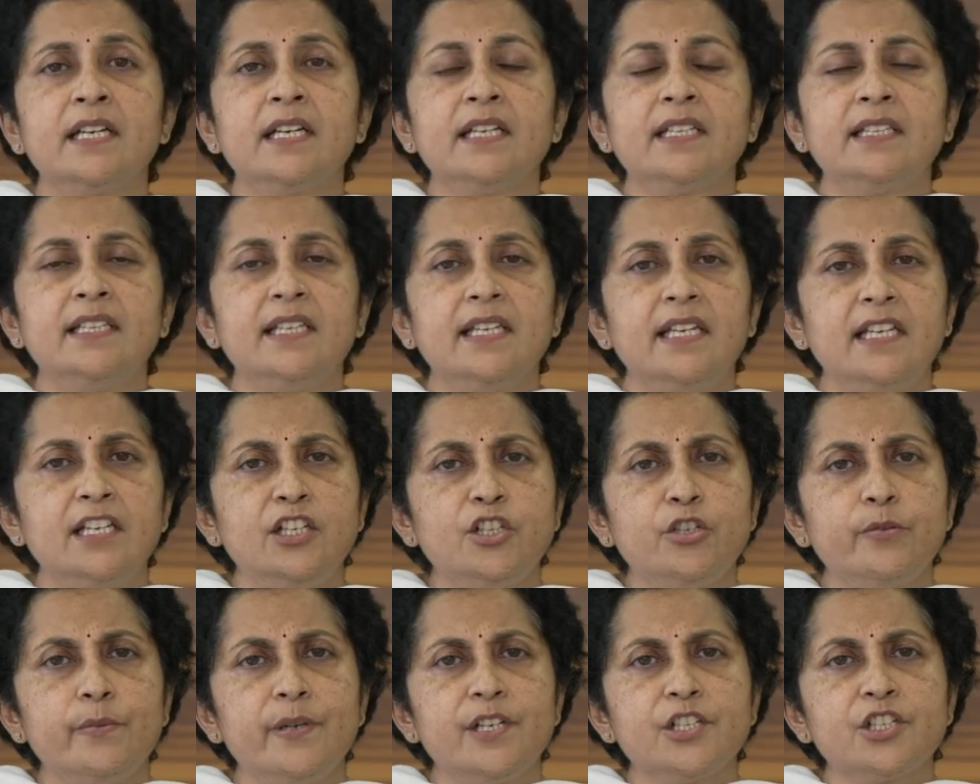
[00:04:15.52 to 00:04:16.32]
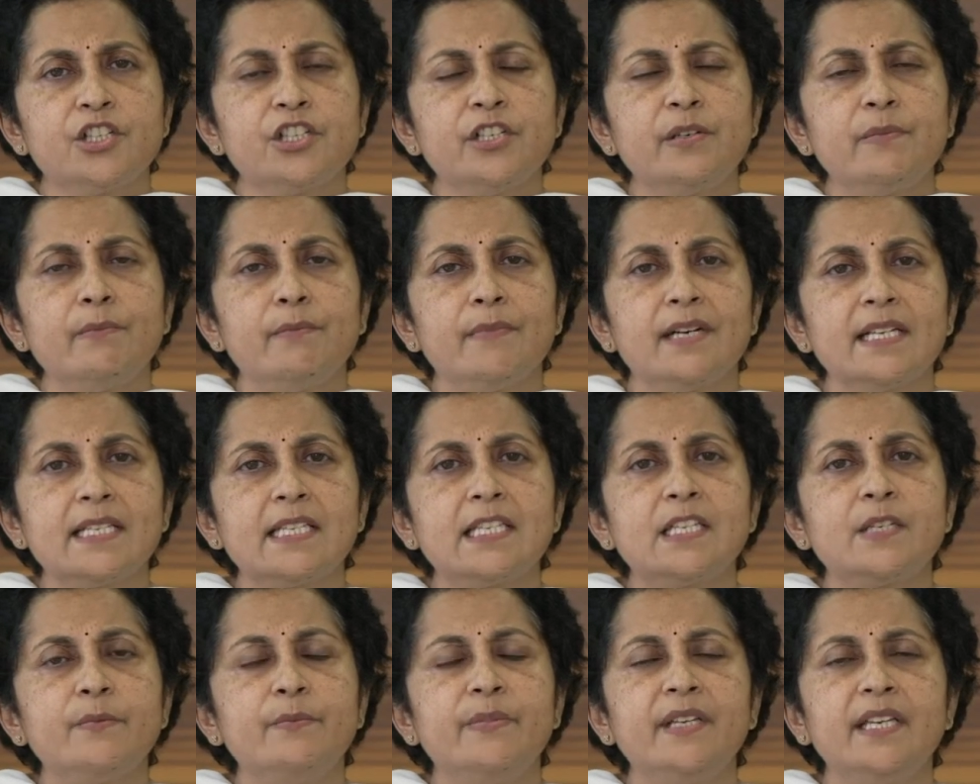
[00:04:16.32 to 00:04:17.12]
The intubation
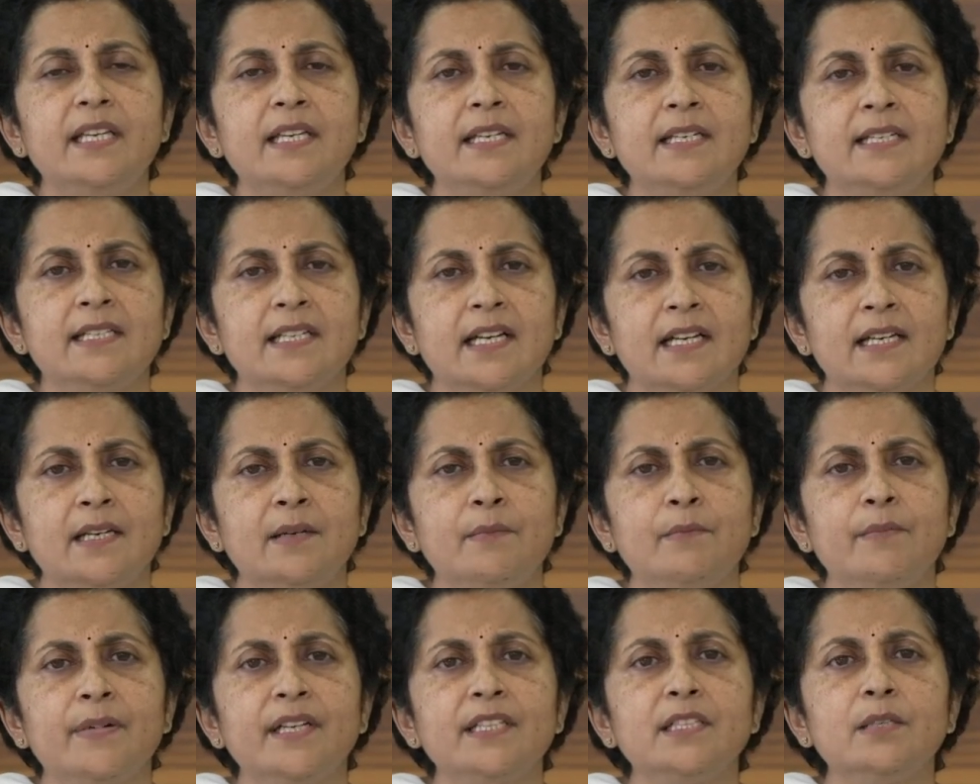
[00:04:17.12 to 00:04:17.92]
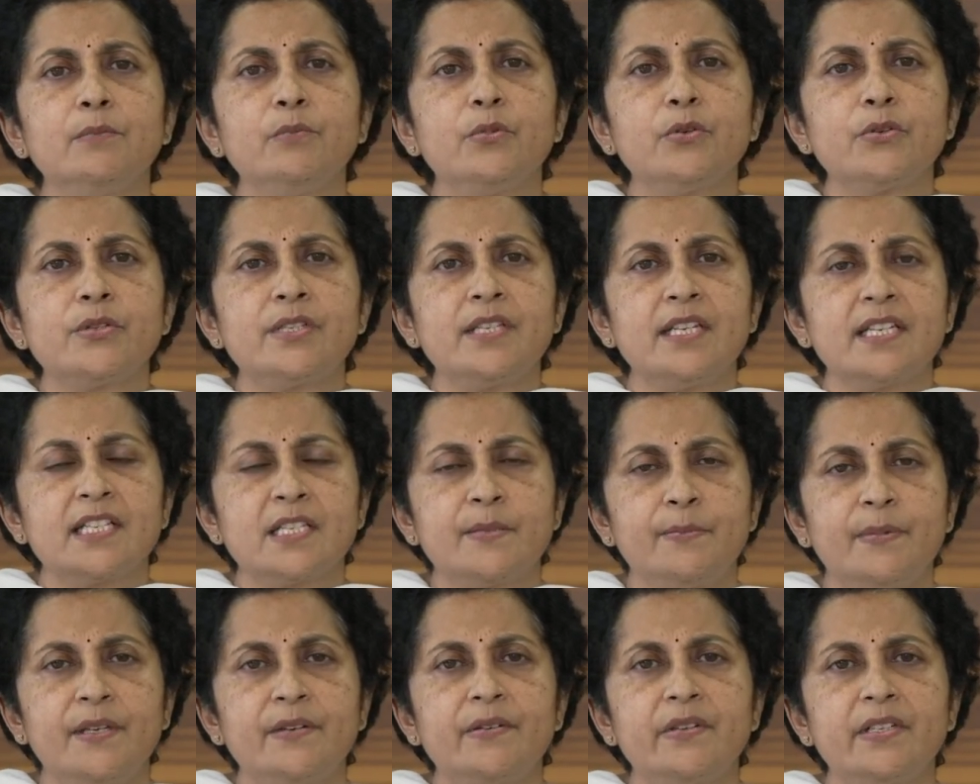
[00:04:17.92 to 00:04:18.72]
must be done by the most
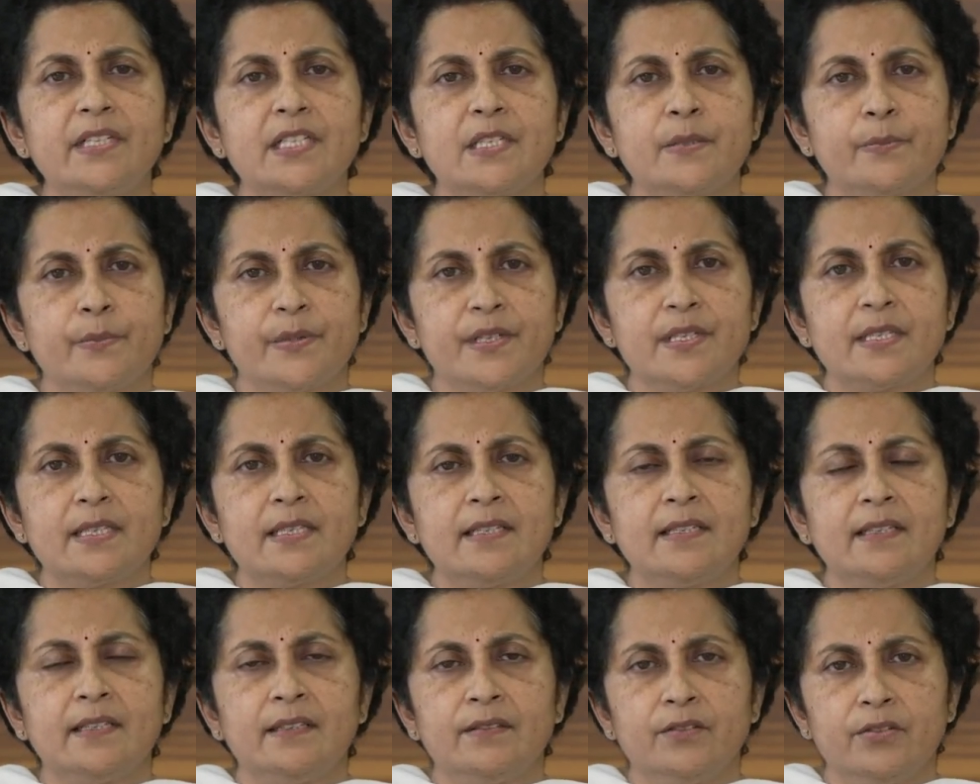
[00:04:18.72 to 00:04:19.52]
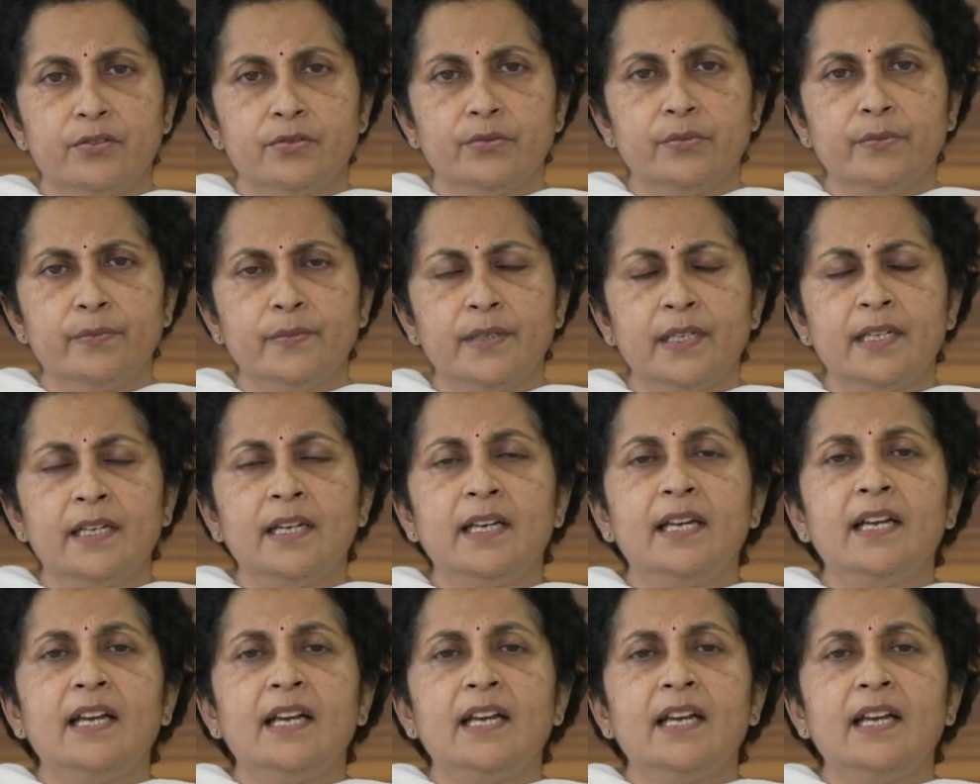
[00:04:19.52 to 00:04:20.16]
experienced person in the room,